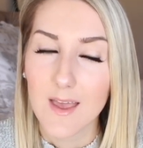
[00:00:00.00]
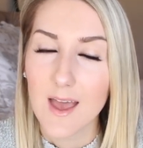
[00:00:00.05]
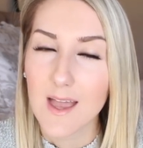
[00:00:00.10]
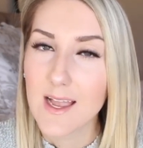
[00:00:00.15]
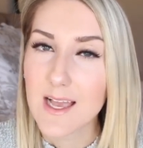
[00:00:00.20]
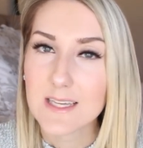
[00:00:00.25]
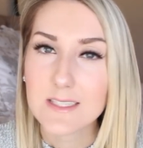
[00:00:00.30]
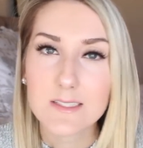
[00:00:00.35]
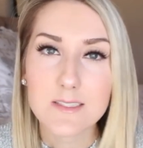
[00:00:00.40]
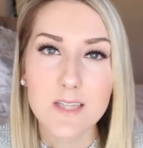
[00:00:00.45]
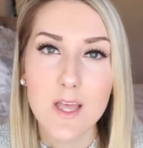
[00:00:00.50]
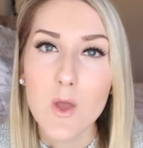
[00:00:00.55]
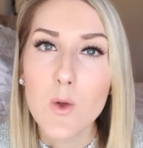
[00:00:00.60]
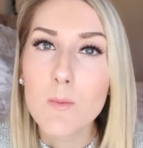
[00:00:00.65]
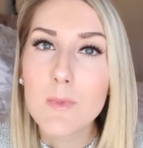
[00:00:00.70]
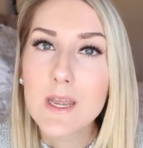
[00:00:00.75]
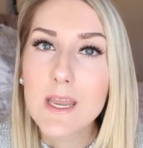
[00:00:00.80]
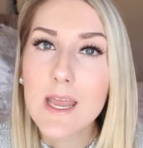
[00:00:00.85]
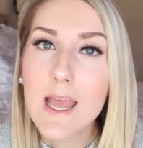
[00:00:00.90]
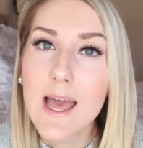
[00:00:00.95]
I got so
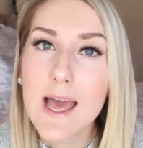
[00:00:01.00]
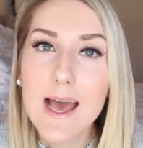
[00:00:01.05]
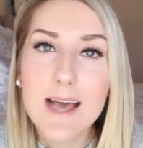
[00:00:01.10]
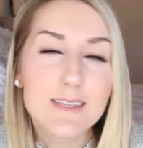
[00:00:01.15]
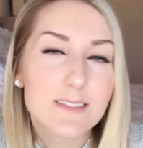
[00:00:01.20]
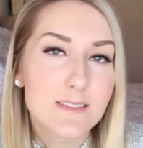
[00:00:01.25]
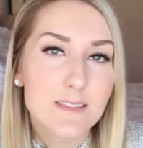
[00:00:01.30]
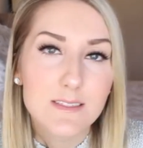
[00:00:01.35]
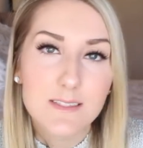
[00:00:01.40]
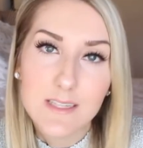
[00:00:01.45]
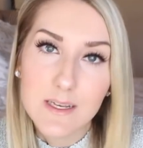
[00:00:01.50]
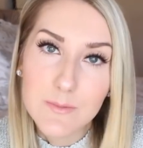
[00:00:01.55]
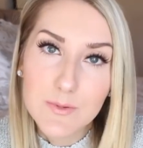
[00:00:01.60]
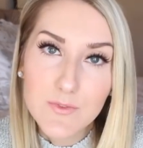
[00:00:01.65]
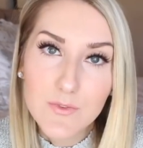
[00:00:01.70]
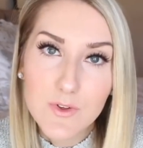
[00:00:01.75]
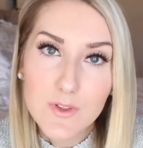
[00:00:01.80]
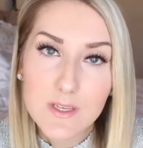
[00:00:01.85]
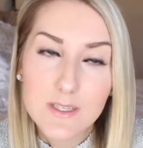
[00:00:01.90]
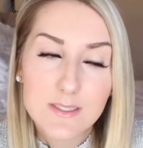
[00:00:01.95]
many hacks and
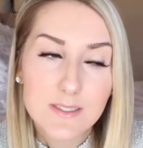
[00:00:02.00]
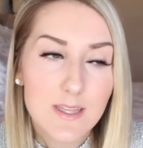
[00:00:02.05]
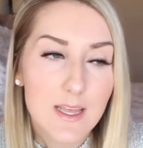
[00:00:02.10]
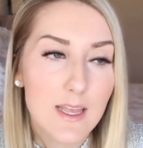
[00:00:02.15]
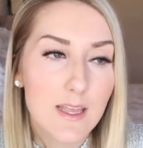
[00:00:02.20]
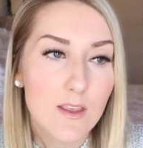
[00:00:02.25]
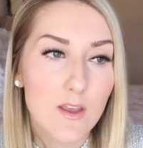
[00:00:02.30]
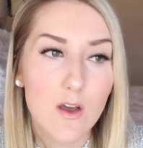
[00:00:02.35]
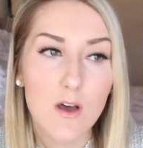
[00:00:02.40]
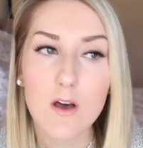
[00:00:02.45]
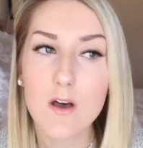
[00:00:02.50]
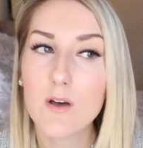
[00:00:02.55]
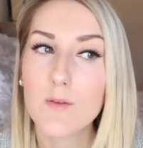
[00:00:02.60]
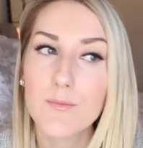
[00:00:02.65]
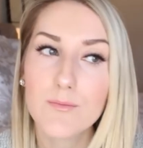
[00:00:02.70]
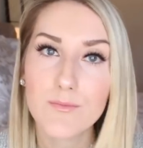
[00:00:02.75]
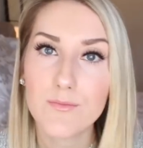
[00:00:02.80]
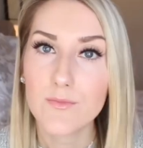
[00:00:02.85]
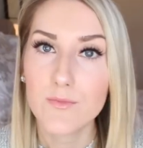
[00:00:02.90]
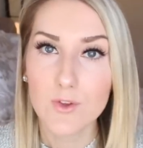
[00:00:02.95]
tips for this thing,
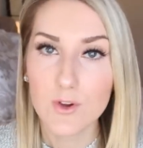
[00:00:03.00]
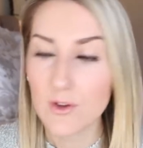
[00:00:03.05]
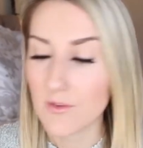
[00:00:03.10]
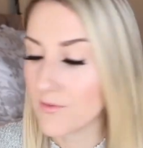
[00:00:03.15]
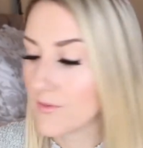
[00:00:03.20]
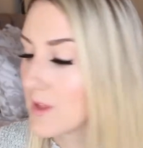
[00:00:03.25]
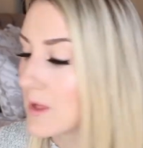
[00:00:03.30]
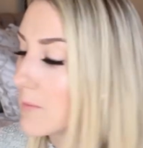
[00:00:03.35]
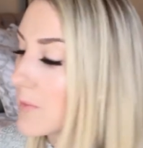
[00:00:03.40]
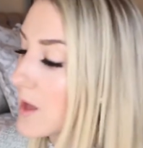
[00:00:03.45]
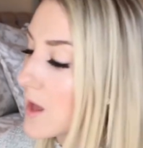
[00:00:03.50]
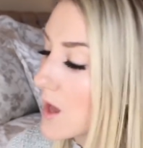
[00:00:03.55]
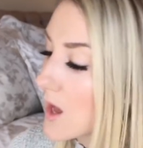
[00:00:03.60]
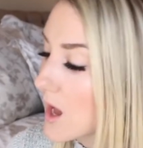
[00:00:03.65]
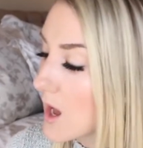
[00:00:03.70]
y'all. You're gonna flip.